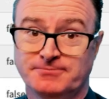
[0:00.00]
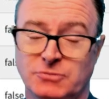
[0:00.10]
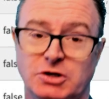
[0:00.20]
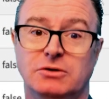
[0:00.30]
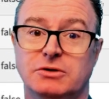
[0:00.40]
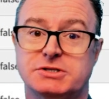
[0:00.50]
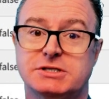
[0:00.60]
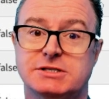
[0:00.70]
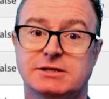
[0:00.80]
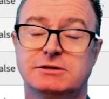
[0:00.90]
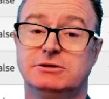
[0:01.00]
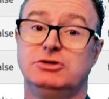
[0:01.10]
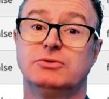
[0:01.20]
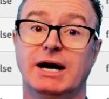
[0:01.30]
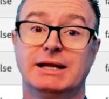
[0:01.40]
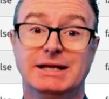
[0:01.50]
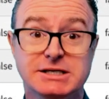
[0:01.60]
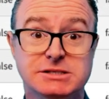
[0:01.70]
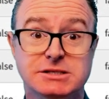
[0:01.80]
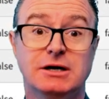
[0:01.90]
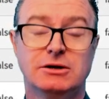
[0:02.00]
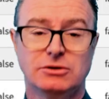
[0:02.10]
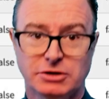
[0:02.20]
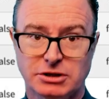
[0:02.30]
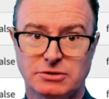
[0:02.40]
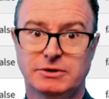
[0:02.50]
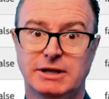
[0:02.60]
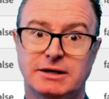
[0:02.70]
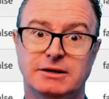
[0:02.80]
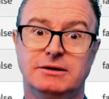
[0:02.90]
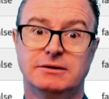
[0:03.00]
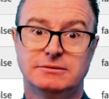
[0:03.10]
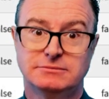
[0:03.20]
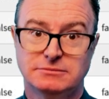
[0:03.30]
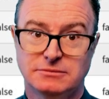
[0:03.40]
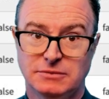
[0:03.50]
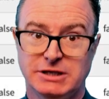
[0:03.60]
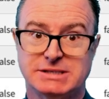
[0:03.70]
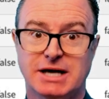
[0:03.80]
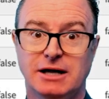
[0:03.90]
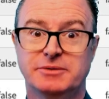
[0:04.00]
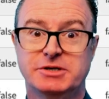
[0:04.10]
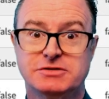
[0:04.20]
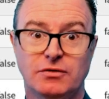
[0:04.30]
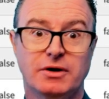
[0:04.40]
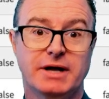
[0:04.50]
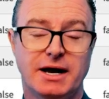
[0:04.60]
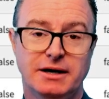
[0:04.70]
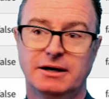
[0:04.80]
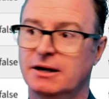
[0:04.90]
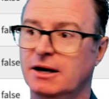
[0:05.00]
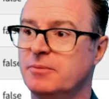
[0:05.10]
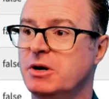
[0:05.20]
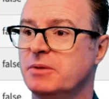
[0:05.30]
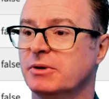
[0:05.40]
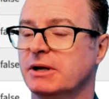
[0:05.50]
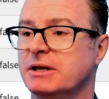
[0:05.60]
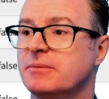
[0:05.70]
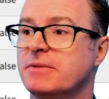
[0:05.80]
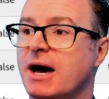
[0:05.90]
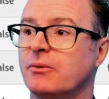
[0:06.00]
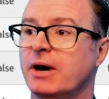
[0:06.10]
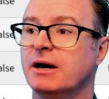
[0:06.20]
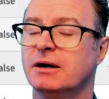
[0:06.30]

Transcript: you can go to sysui list, look at the related list elements for that, and manipulate them that way.